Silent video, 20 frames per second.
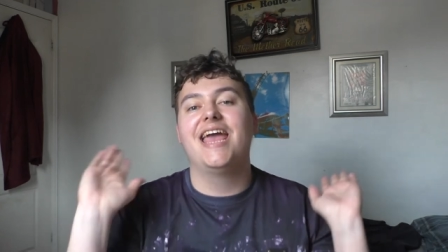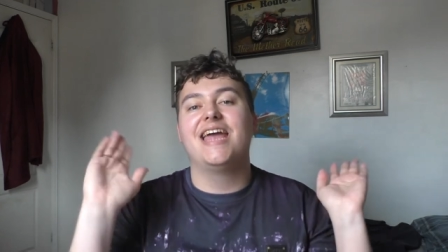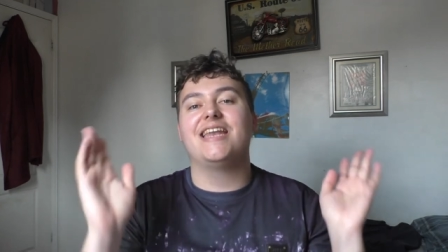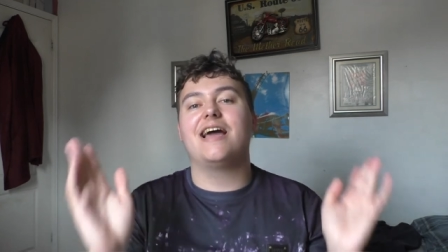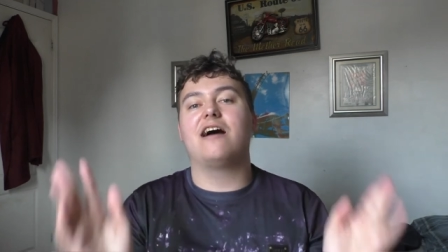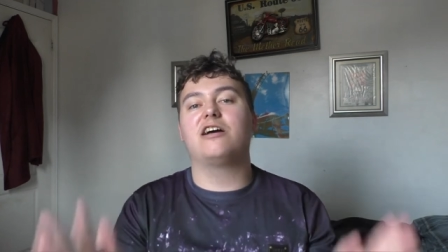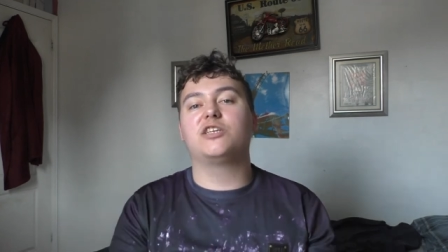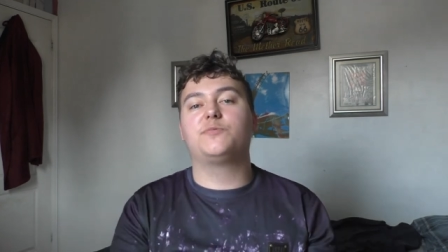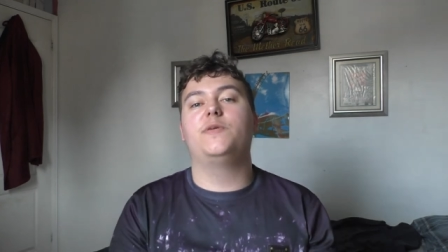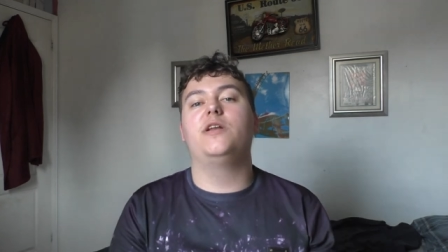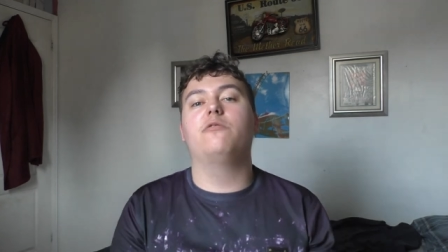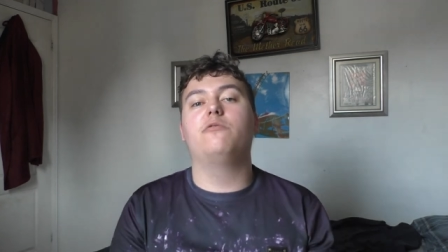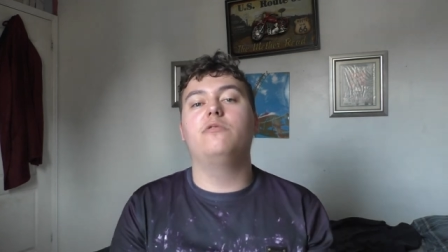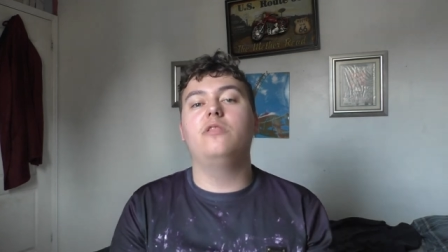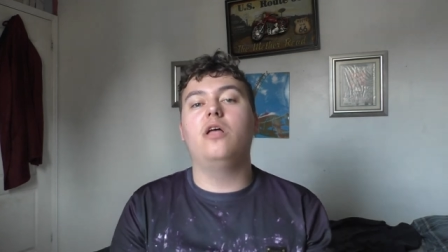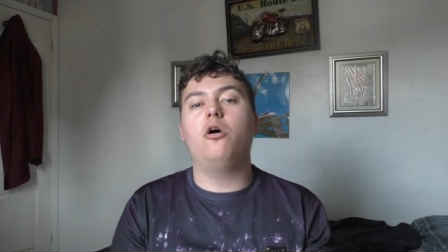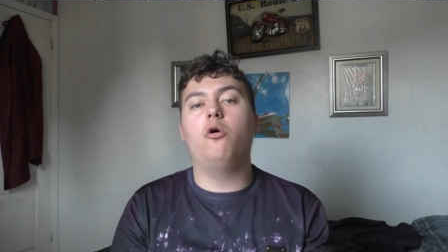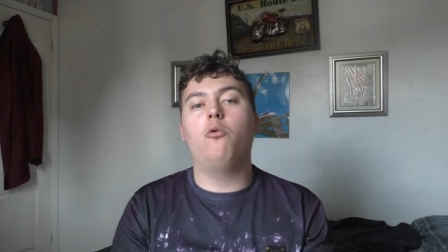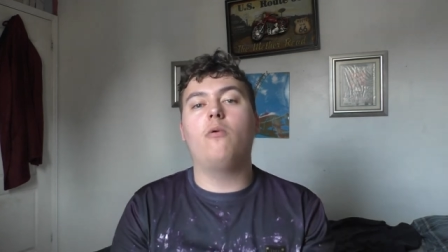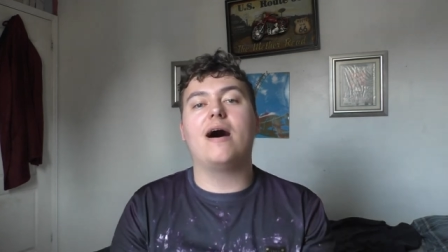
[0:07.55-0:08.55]
Now it's been a
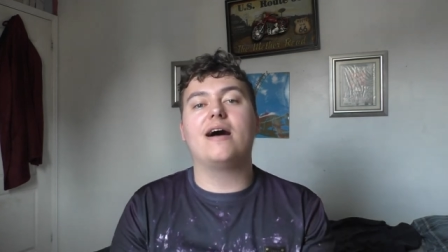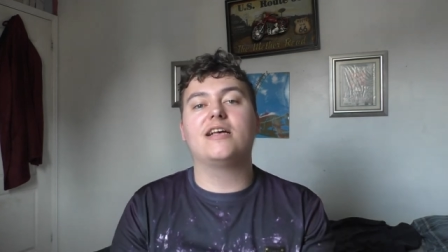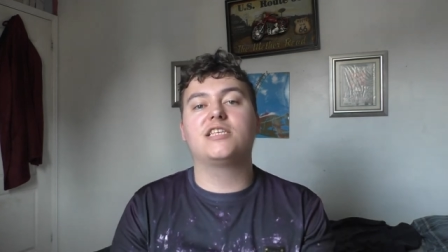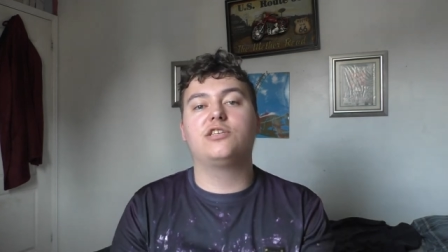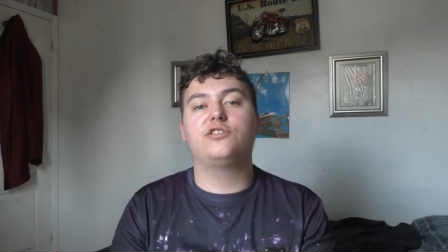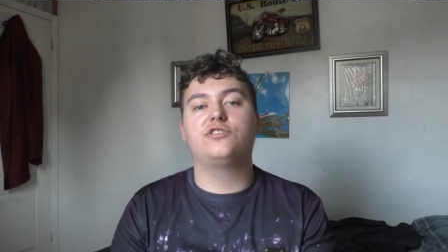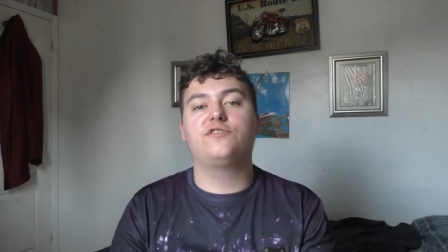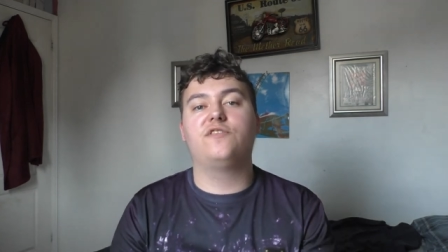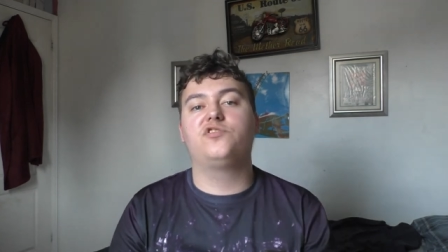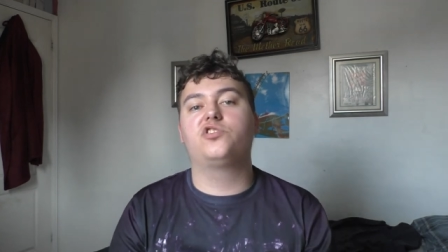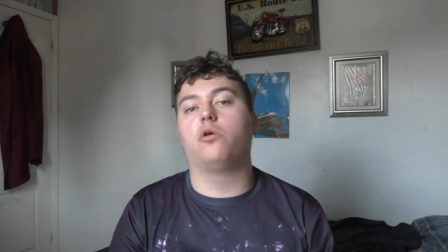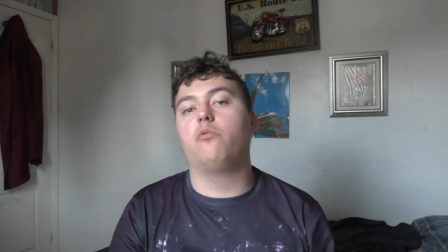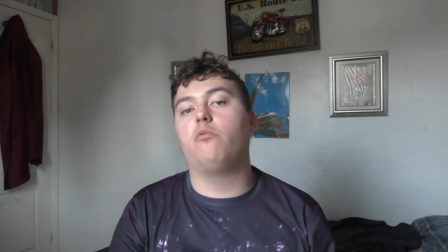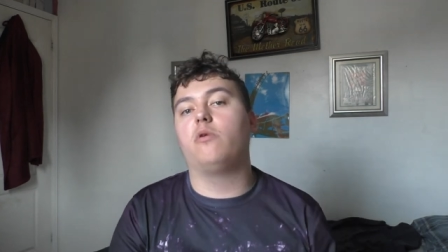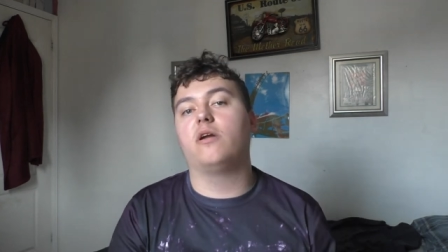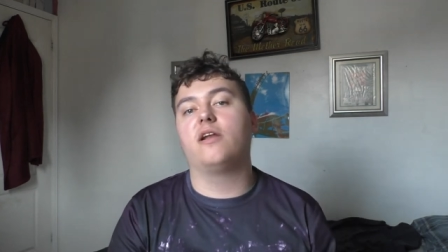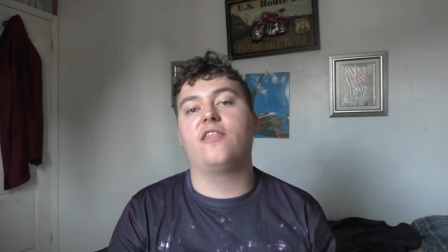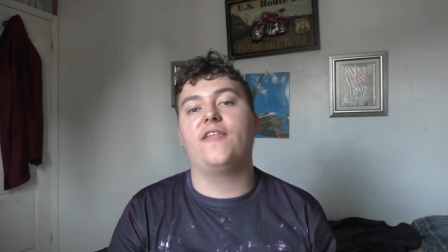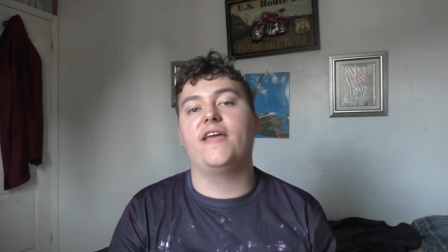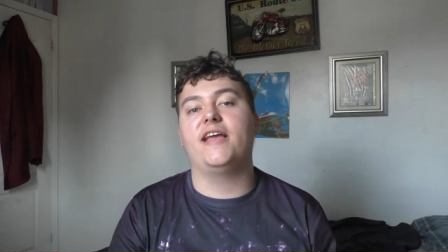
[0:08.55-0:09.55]
little while since we've done
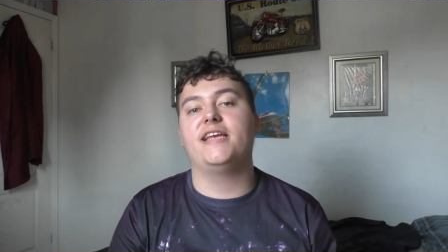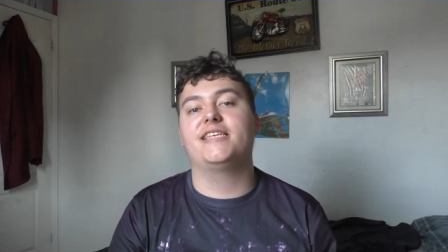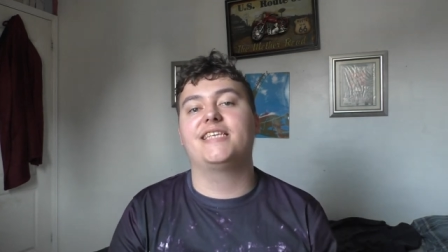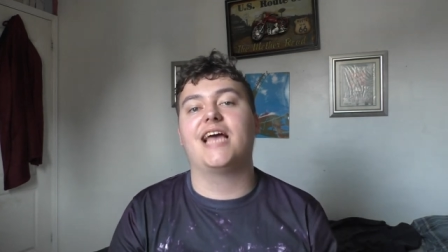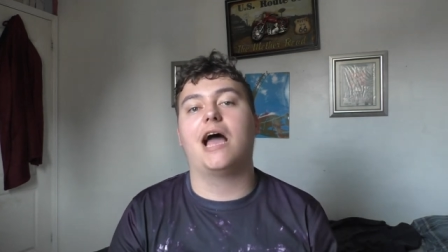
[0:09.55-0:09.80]
one of these,